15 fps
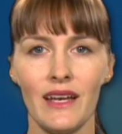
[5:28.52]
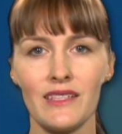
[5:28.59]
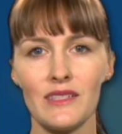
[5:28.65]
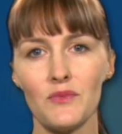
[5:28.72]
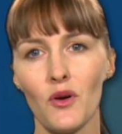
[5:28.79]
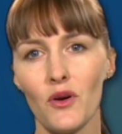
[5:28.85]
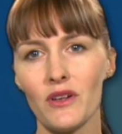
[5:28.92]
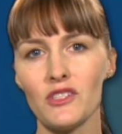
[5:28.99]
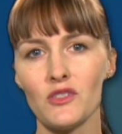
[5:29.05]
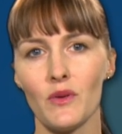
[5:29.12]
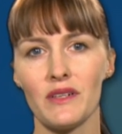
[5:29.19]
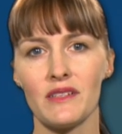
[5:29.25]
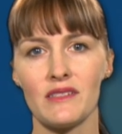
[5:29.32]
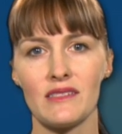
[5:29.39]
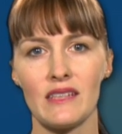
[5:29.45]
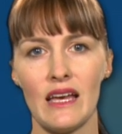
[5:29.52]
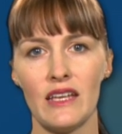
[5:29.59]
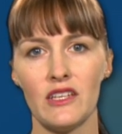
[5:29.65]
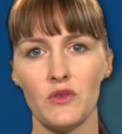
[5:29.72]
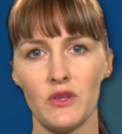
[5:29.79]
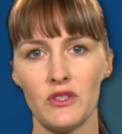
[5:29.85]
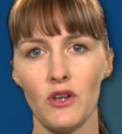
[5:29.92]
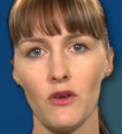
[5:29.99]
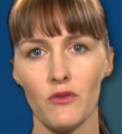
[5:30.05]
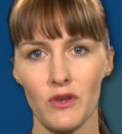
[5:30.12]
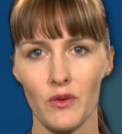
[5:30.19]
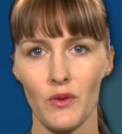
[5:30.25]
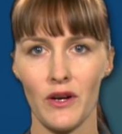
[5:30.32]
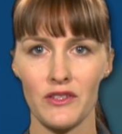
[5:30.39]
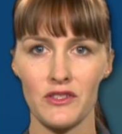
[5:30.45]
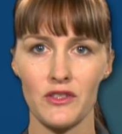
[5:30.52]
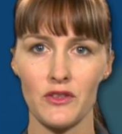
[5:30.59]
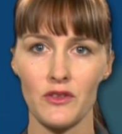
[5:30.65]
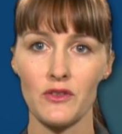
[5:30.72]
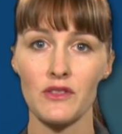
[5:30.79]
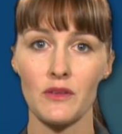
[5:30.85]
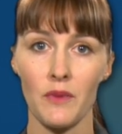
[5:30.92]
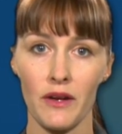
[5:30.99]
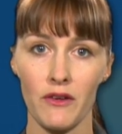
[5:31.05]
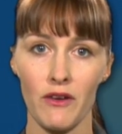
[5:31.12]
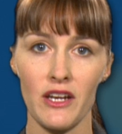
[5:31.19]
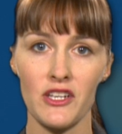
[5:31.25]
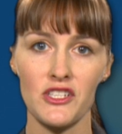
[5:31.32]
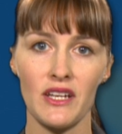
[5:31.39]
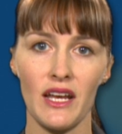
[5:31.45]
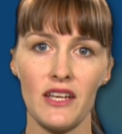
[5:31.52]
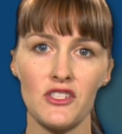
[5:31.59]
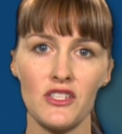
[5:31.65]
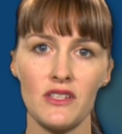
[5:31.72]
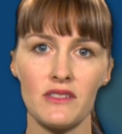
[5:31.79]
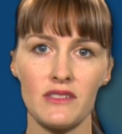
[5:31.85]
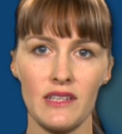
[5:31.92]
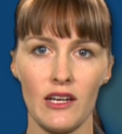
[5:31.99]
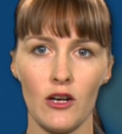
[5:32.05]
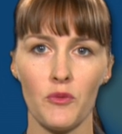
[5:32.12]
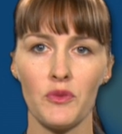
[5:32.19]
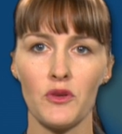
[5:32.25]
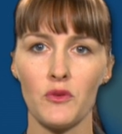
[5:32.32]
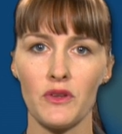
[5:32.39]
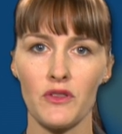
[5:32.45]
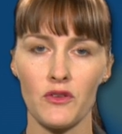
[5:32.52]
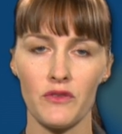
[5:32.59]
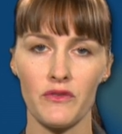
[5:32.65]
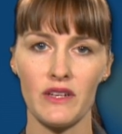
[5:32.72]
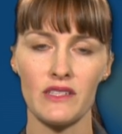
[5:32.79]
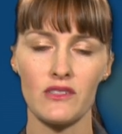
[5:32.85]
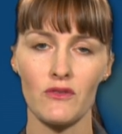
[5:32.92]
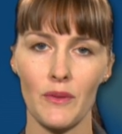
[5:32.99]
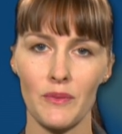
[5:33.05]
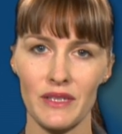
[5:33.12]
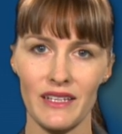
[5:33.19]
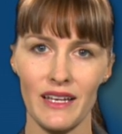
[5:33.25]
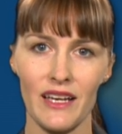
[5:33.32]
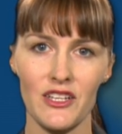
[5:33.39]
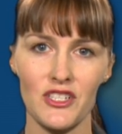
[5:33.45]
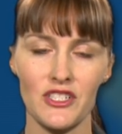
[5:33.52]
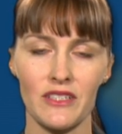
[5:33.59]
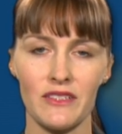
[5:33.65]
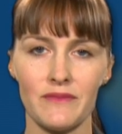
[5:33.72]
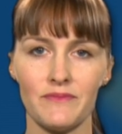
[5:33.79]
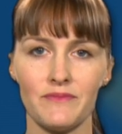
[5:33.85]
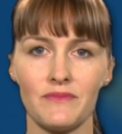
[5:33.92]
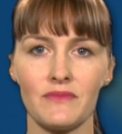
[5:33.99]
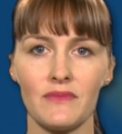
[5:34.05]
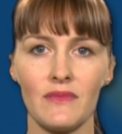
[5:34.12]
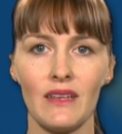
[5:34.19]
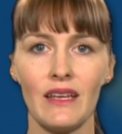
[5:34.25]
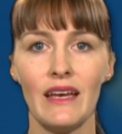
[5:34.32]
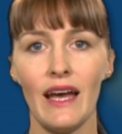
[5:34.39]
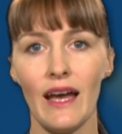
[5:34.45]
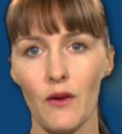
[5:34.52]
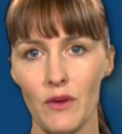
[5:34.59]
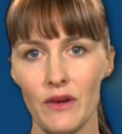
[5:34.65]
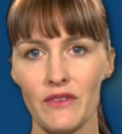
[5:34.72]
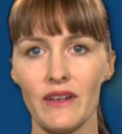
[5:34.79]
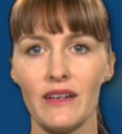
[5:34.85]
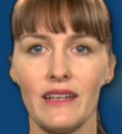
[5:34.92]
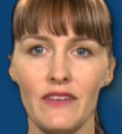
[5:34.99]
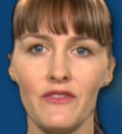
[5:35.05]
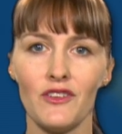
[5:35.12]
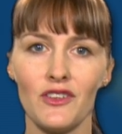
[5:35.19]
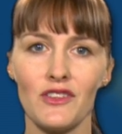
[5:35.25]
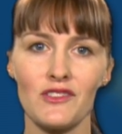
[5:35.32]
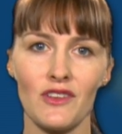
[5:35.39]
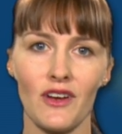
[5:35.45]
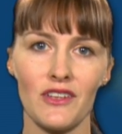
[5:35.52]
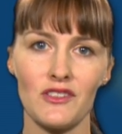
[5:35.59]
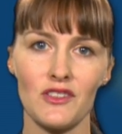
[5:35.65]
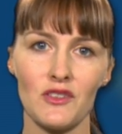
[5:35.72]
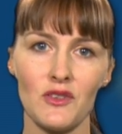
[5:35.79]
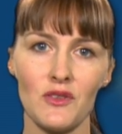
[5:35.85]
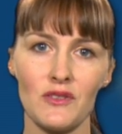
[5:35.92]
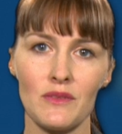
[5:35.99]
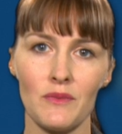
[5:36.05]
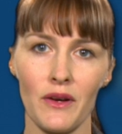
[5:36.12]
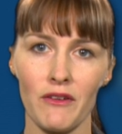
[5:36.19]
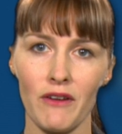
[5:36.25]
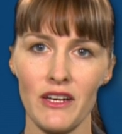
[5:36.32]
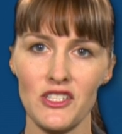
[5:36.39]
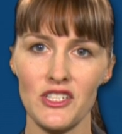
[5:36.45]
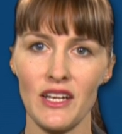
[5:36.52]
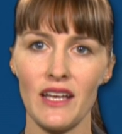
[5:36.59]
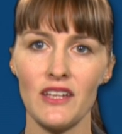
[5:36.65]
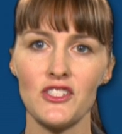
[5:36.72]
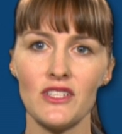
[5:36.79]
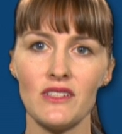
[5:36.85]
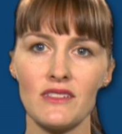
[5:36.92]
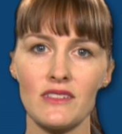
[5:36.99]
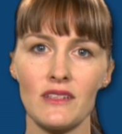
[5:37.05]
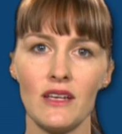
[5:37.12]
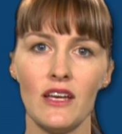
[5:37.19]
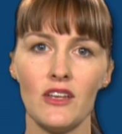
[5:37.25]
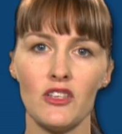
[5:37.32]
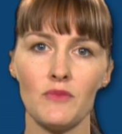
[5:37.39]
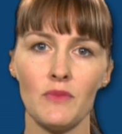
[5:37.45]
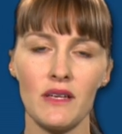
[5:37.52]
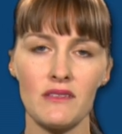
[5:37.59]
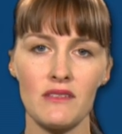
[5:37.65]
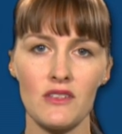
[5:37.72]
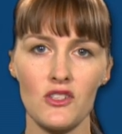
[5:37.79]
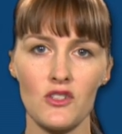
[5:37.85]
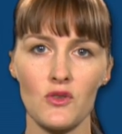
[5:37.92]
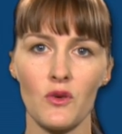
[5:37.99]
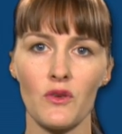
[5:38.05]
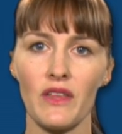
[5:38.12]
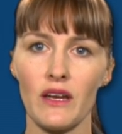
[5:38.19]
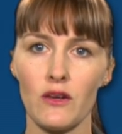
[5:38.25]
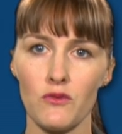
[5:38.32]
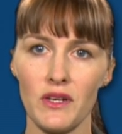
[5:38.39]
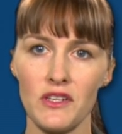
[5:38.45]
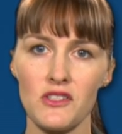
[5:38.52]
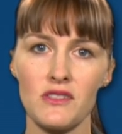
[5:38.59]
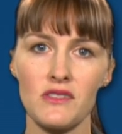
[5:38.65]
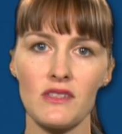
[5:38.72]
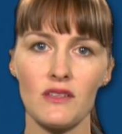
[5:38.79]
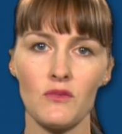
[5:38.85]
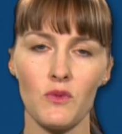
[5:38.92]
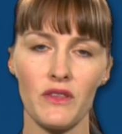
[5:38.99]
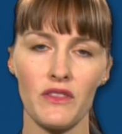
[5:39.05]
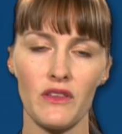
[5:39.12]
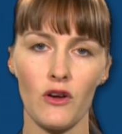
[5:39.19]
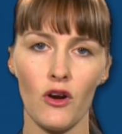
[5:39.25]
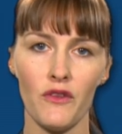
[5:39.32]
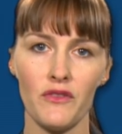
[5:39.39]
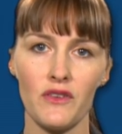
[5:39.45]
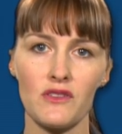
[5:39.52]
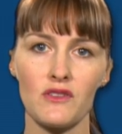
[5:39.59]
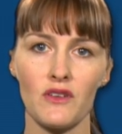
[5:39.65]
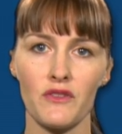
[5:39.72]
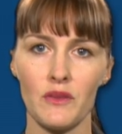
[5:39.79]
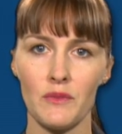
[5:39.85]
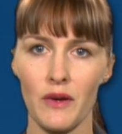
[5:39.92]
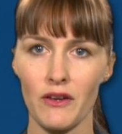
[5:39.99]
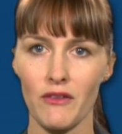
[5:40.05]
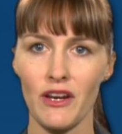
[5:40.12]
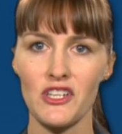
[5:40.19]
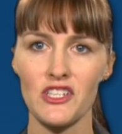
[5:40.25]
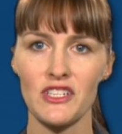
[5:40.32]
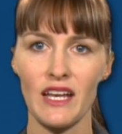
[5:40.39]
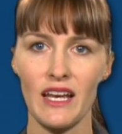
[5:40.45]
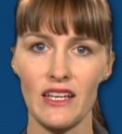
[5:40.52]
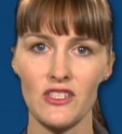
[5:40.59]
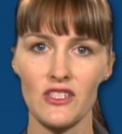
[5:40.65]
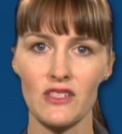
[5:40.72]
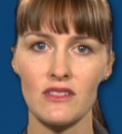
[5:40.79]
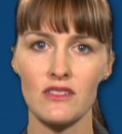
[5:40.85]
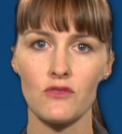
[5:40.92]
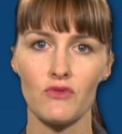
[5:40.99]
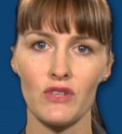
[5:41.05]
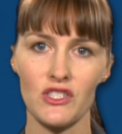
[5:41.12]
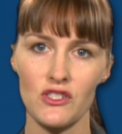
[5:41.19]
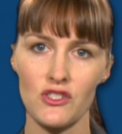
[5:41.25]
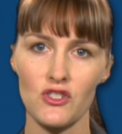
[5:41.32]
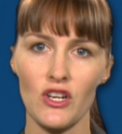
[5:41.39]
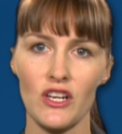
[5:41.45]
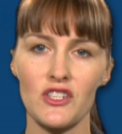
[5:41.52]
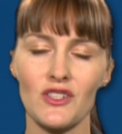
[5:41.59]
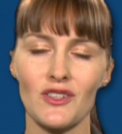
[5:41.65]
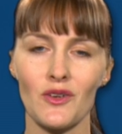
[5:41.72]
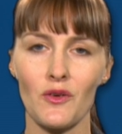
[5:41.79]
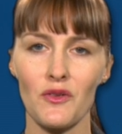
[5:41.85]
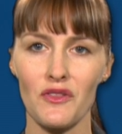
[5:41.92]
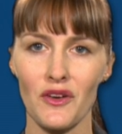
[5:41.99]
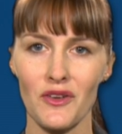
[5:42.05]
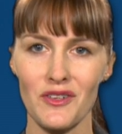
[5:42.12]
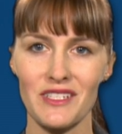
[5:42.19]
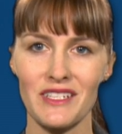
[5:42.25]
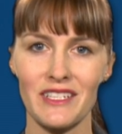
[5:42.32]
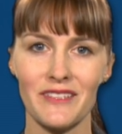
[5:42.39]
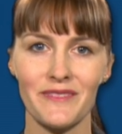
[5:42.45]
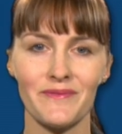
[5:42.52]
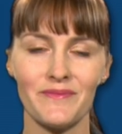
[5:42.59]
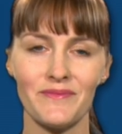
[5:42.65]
It's important to understand you are not required to use a migration agent to help you with your visa application. However, if you decide to use a migration agent, you must ensure they are registered with the Office of the Migration Agents Registration Authority.